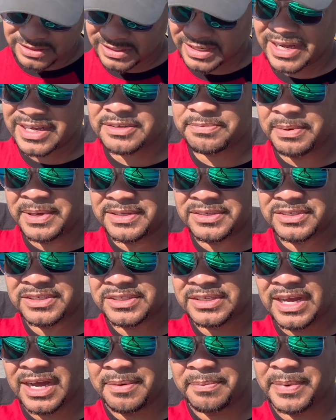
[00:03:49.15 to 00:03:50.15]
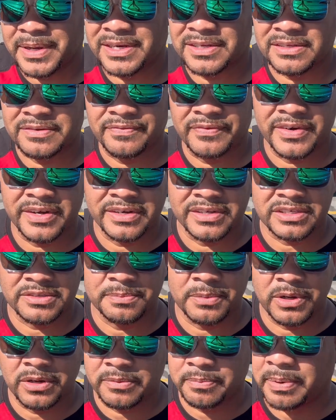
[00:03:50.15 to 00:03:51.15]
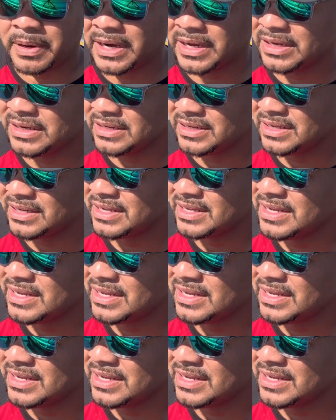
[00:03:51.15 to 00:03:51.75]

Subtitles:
a nice place to stop, but it's a very small pilot.